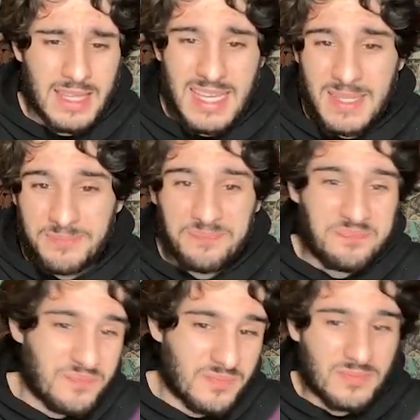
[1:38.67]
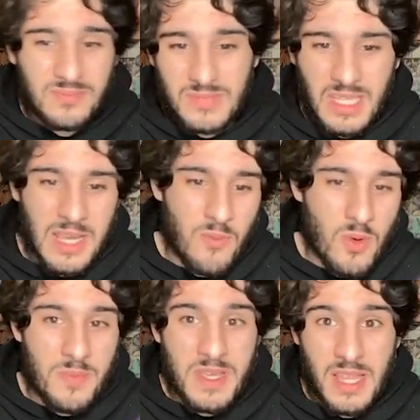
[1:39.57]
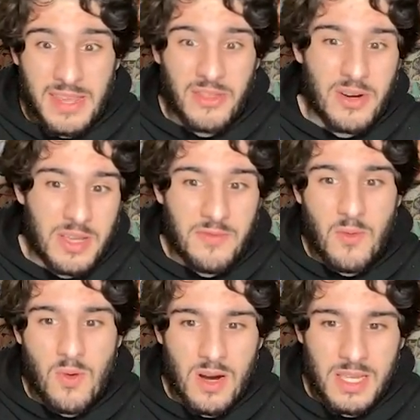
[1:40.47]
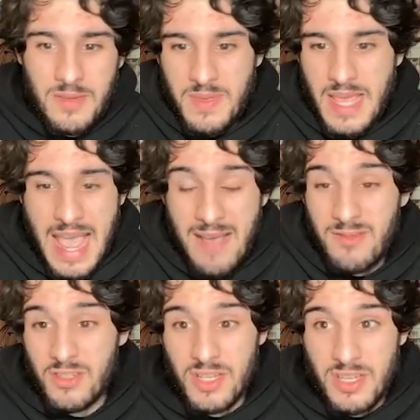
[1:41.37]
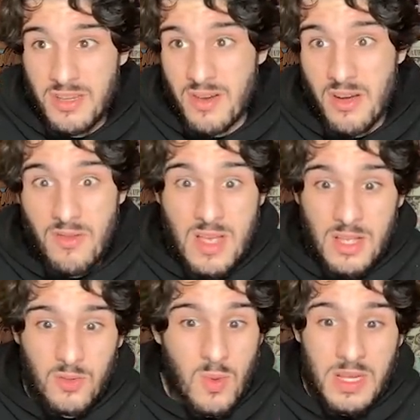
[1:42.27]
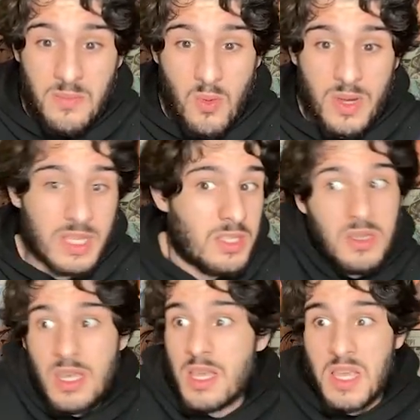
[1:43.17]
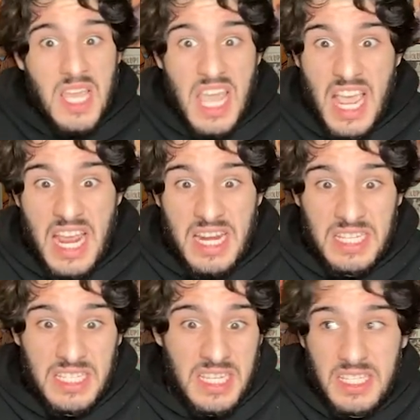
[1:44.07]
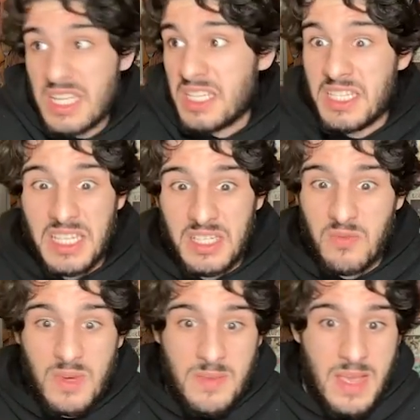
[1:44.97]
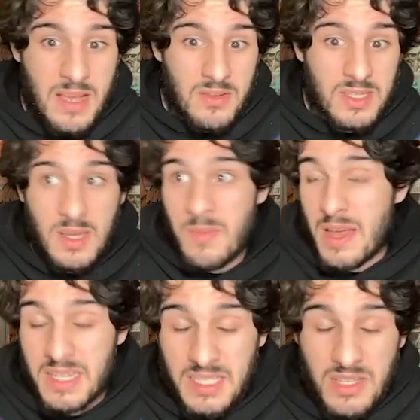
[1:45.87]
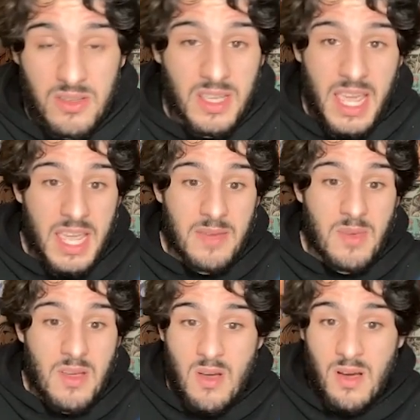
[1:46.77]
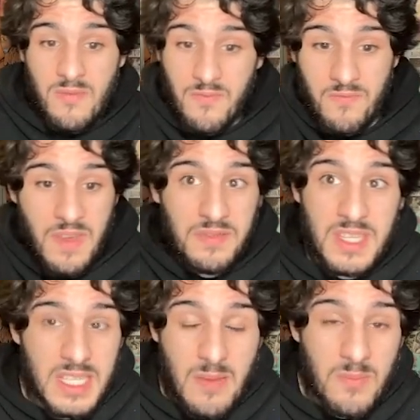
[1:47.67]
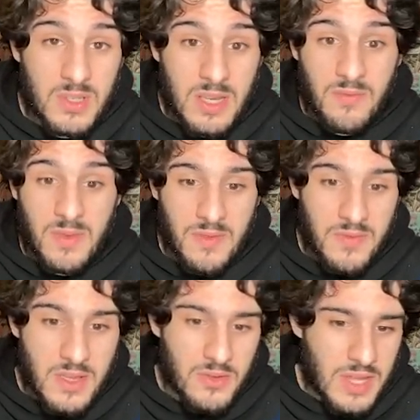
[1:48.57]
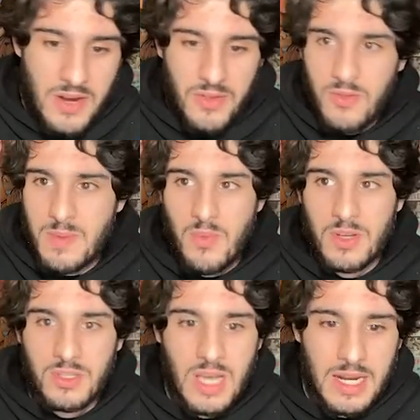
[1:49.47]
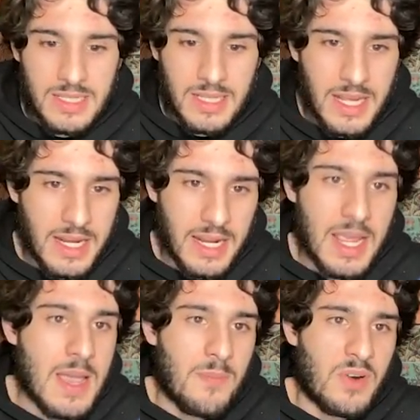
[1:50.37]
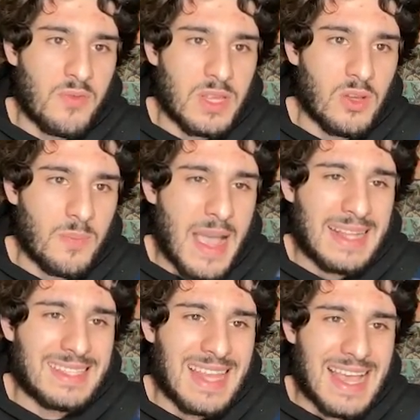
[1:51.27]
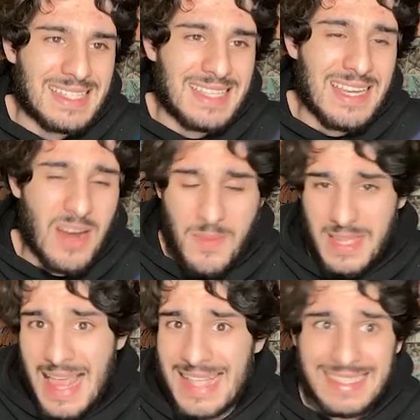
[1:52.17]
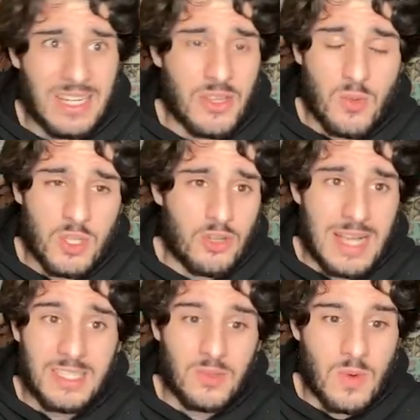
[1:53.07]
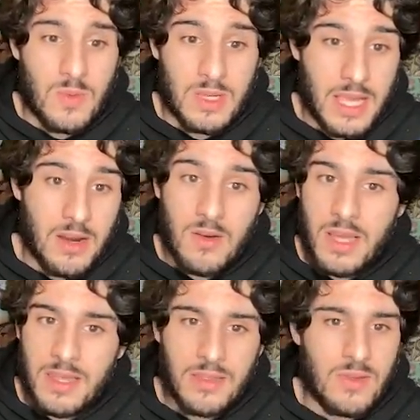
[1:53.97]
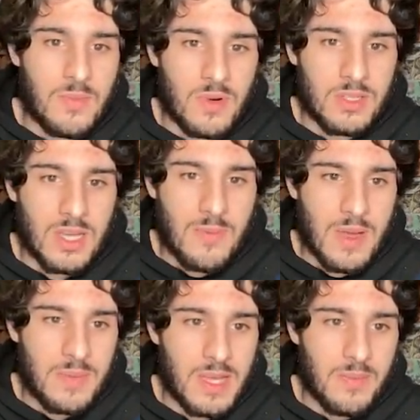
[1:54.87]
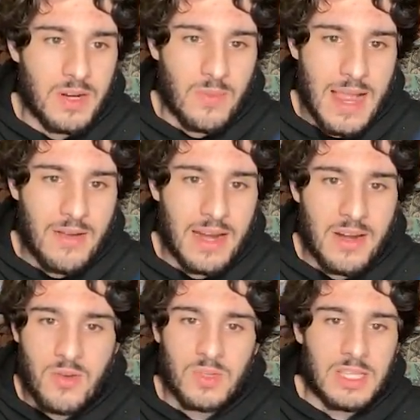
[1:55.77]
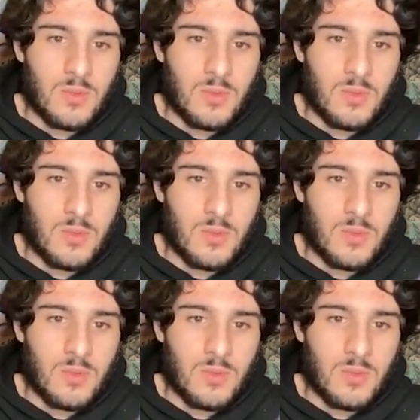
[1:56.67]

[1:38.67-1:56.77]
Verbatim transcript: like it would be like 34. He'd be averaging, you know, 20 points, eight assists, six rebounds, about a steal a game on 57% from the field. I know the three point shot isn't hitting, but if we look back to last year, I mean, last year there were stretches where we were like, okay, that three point shot might be coming around. I know it was at